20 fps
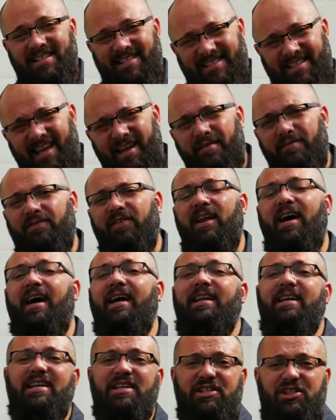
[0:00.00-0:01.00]

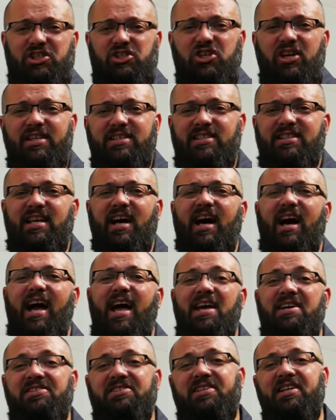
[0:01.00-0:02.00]
Safelite, Just
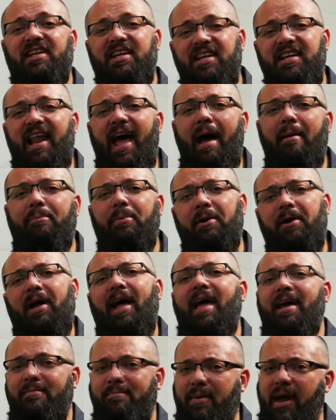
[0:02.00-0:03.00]
Tires, Napa,
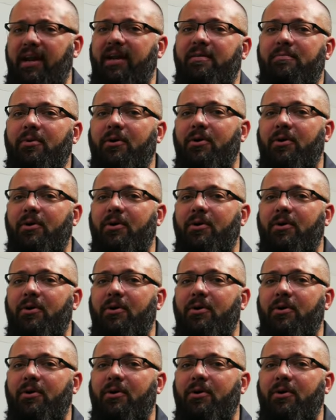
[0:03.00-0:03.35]
and many